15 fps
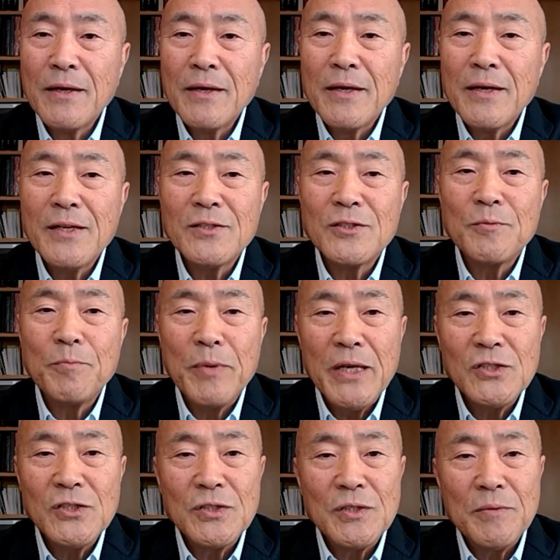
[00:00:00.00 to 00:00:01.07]
His
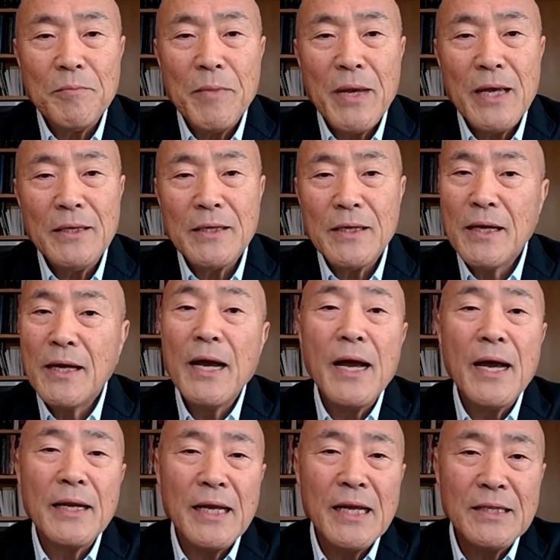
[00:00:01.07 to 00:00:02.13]
speech made
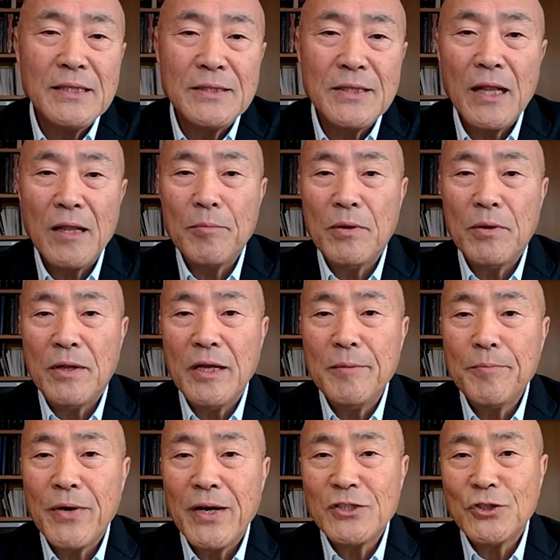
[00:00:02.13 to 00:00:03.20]
an indelible
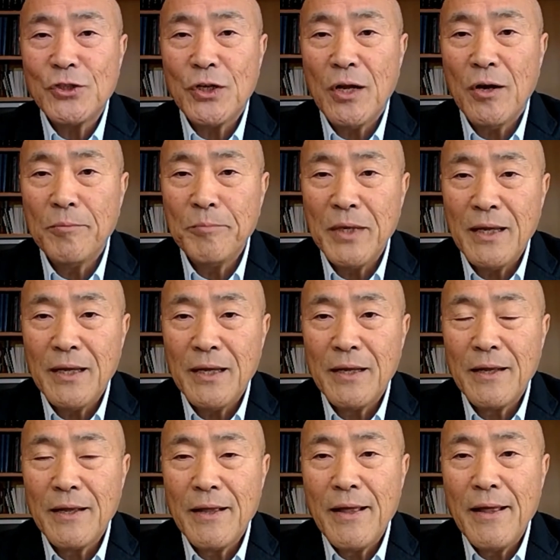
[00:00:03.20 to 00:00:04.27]
impression on me.
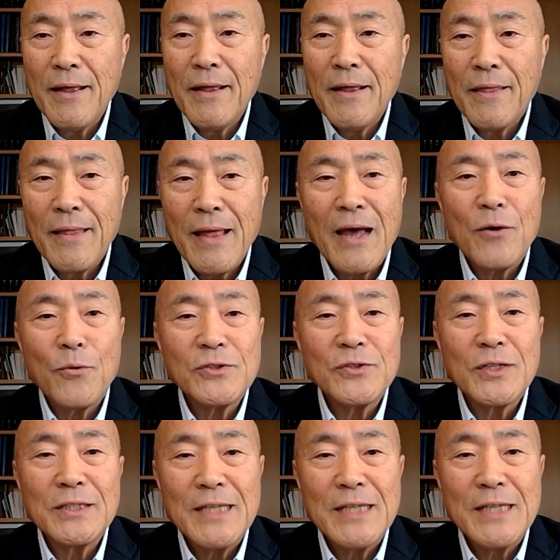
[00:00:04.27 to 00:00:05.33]
That was the
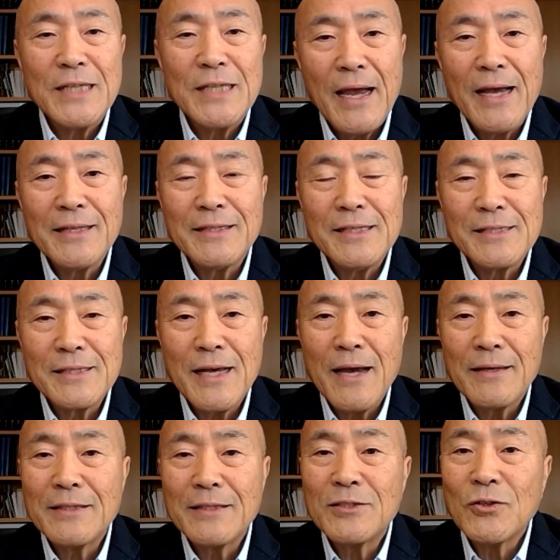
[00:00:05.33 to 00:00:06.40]
day I
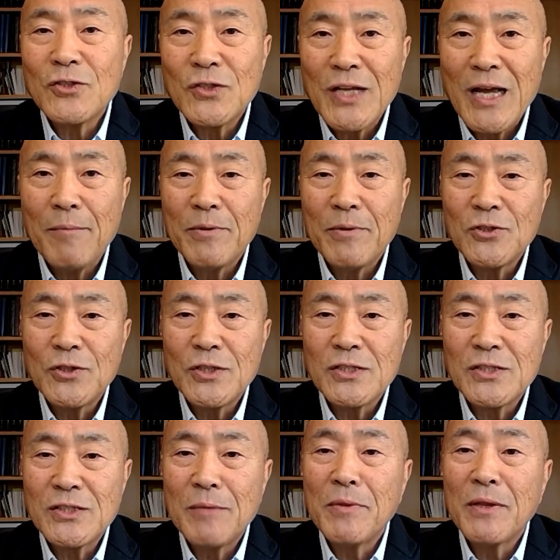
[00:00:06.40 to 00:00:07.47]
decided to establish a
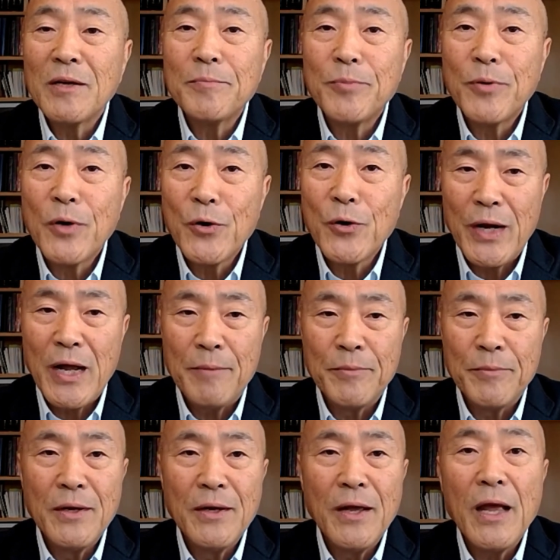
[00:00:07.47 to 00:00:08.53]
similar program
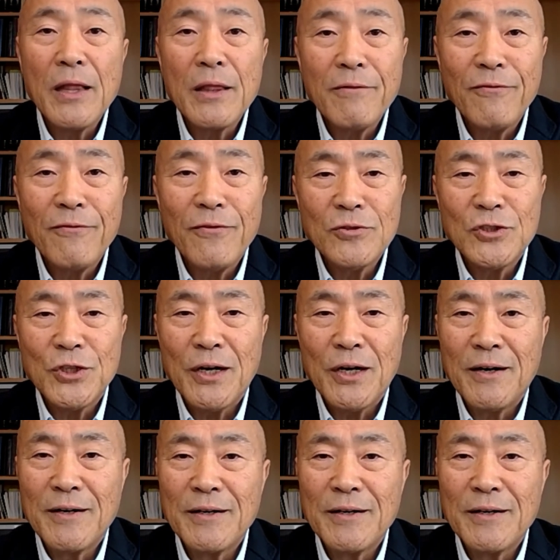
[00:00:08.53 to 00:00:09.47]
in the future.